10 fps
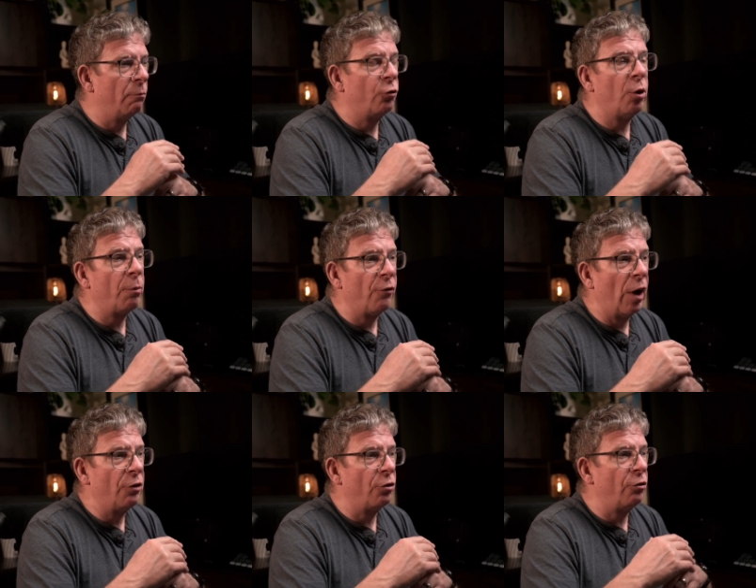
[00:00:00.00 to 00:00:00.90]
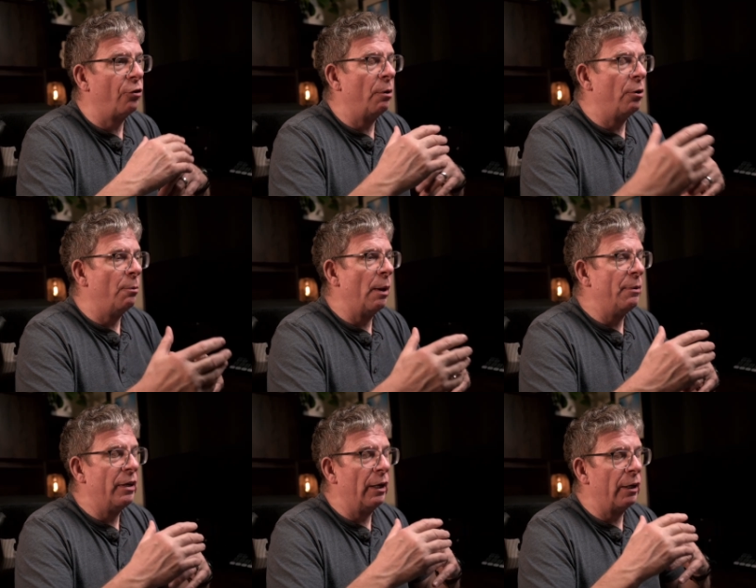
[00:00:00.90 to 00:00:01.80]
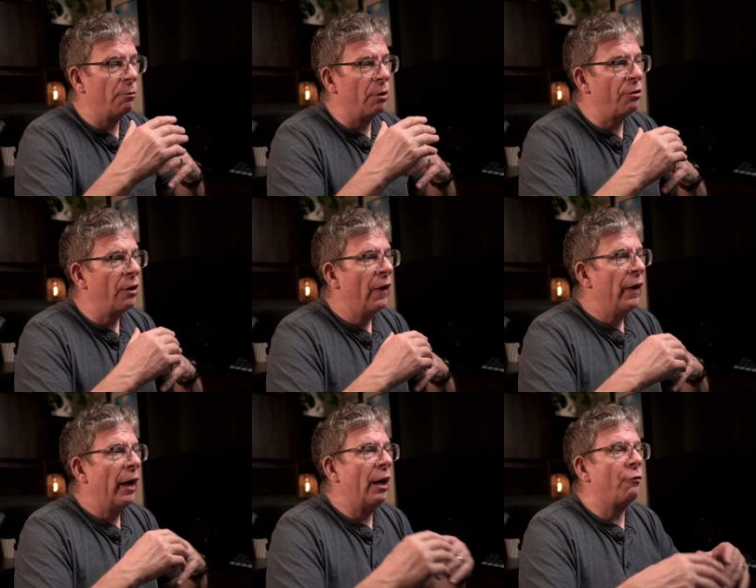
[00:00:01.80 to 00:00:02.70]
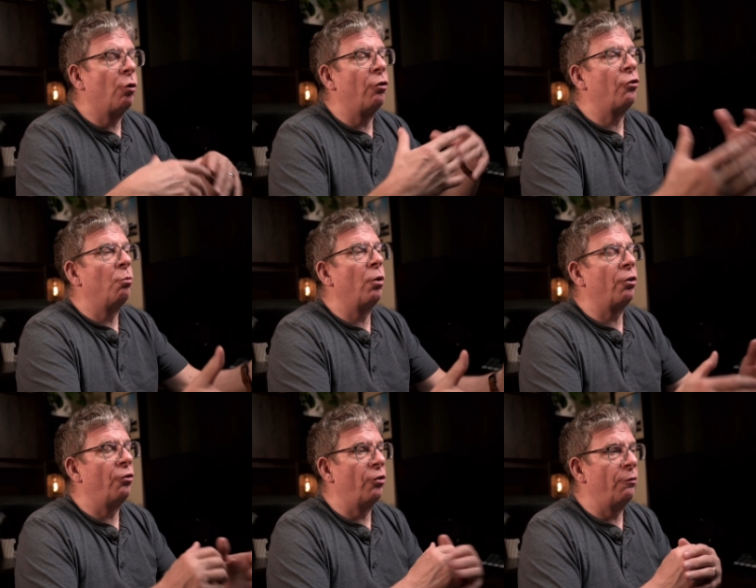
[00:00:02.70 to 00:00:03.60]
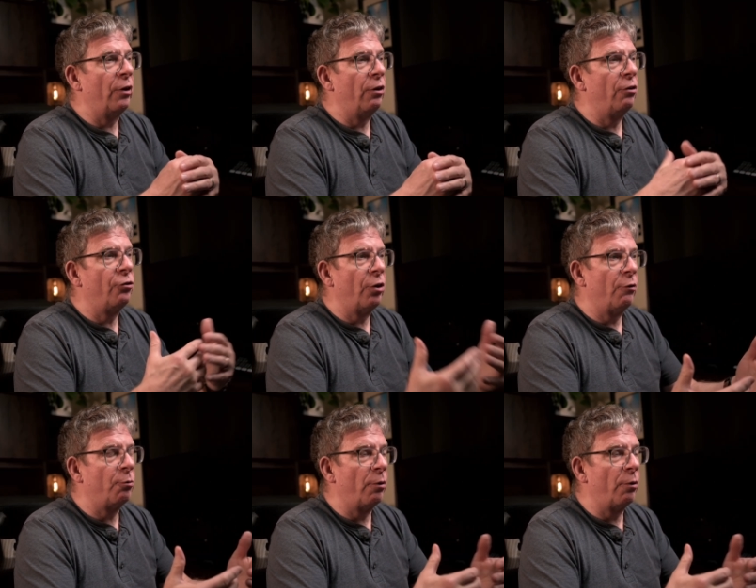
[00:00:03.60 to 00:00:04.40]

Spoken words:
supervisors that you may be dealing with, and of course the workers of the service